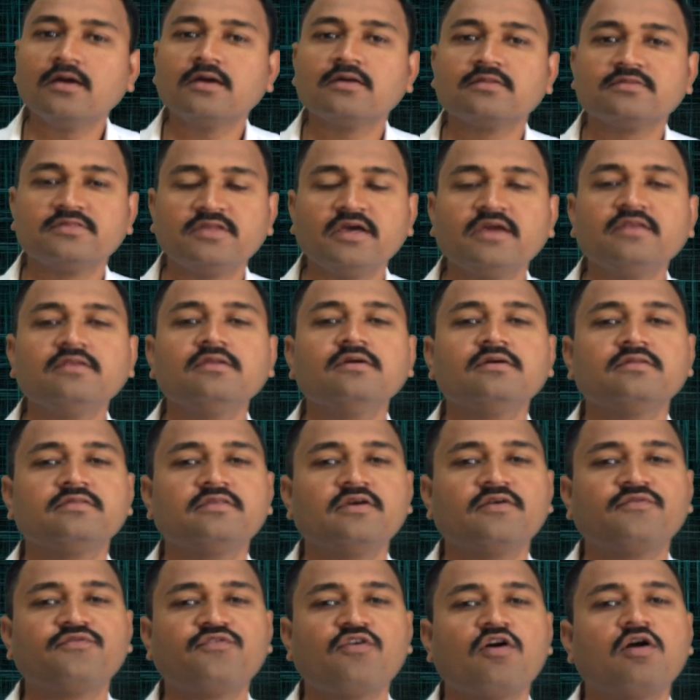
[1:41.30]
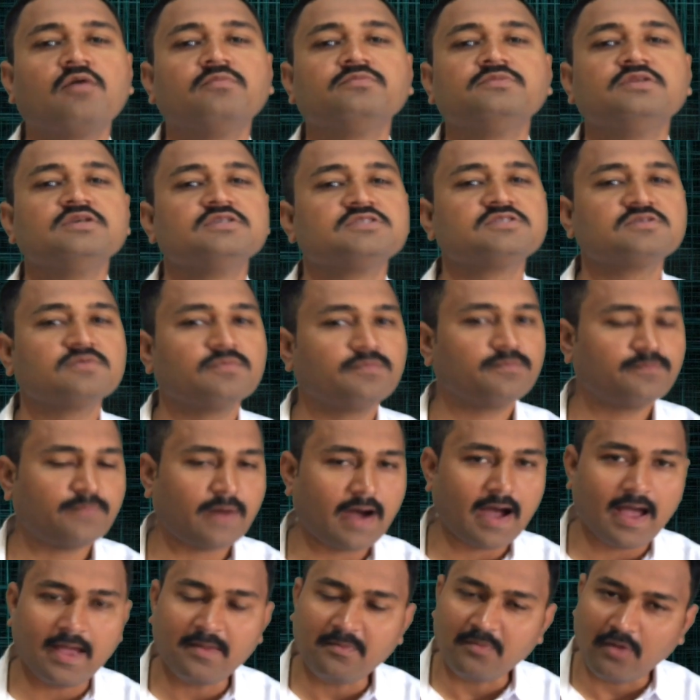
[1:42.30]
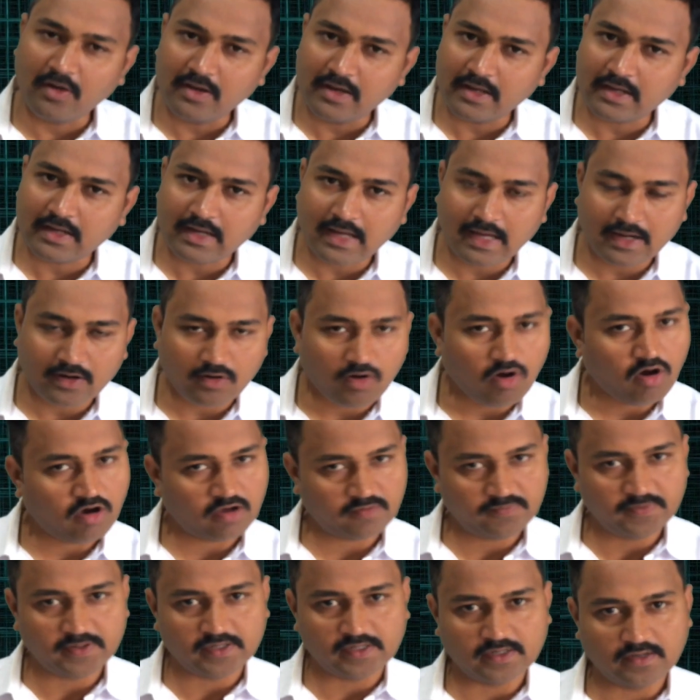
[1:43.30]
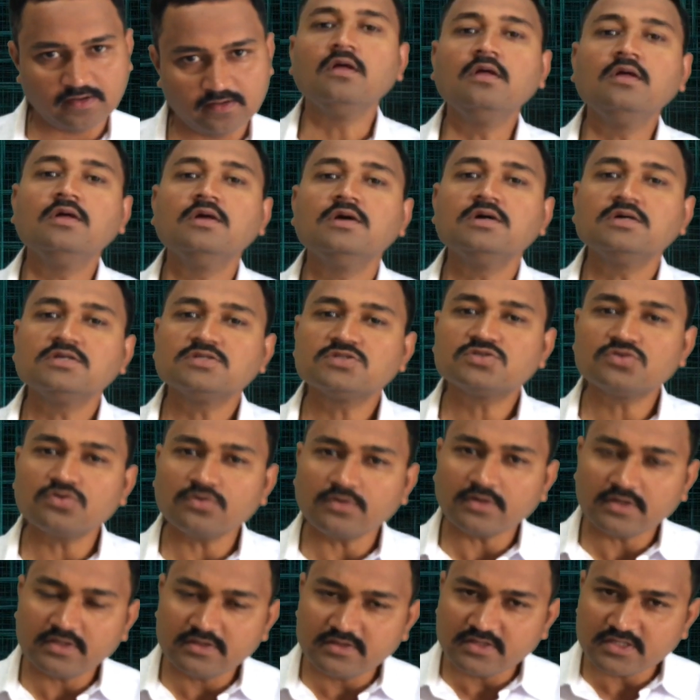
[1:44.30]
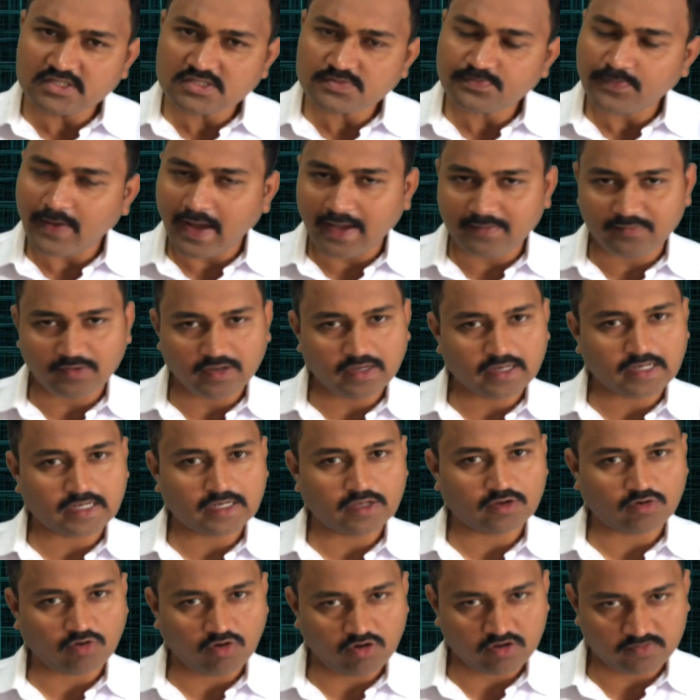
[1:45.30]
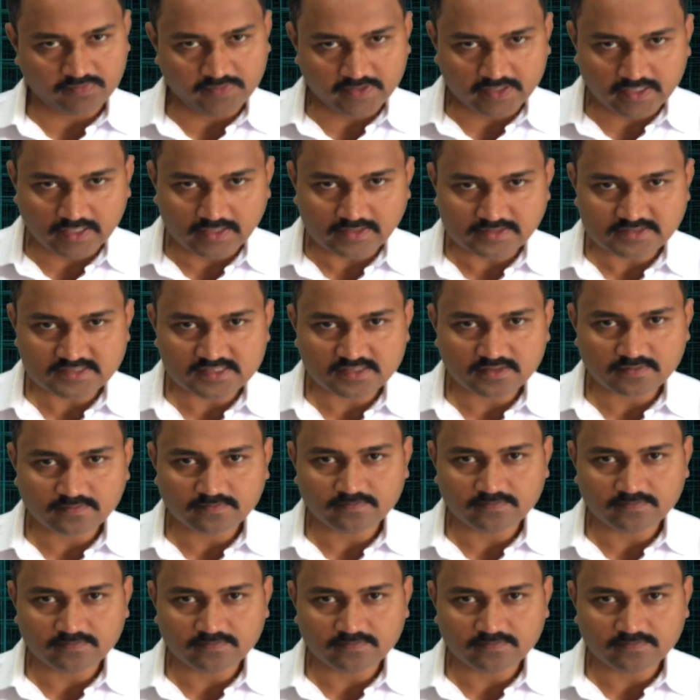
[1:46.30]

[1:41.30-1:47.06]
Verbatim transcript: then they form this pi molecular orbital. So in these pi molecular orbitals,